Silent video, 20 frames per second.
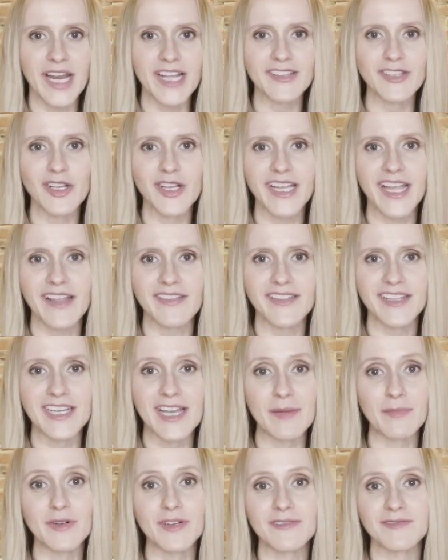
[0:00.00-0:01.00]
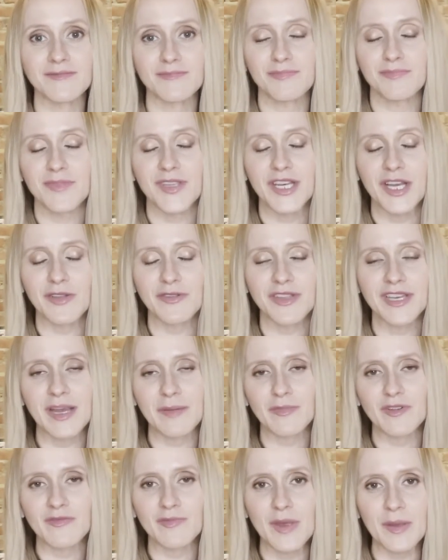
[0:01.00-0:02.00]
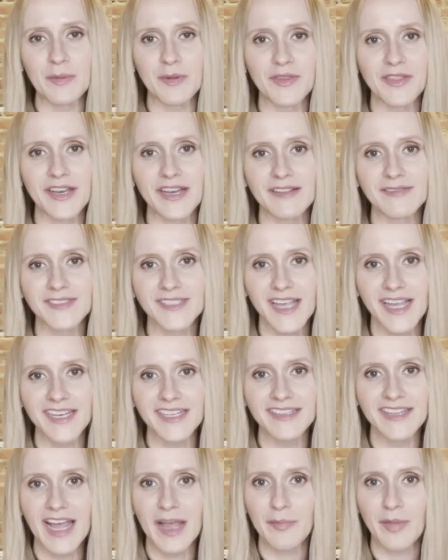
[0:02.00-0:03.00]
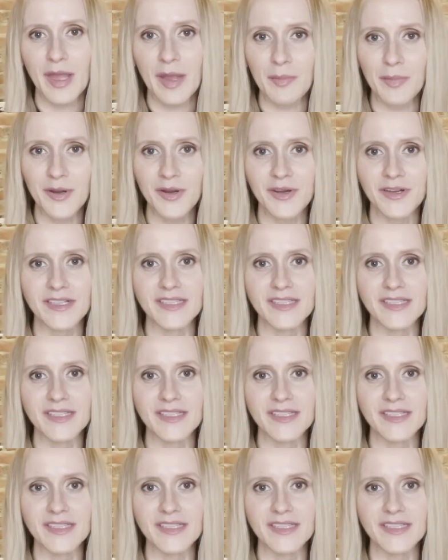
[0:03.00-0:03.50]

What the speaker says: I look at the number of people that have cited that paper,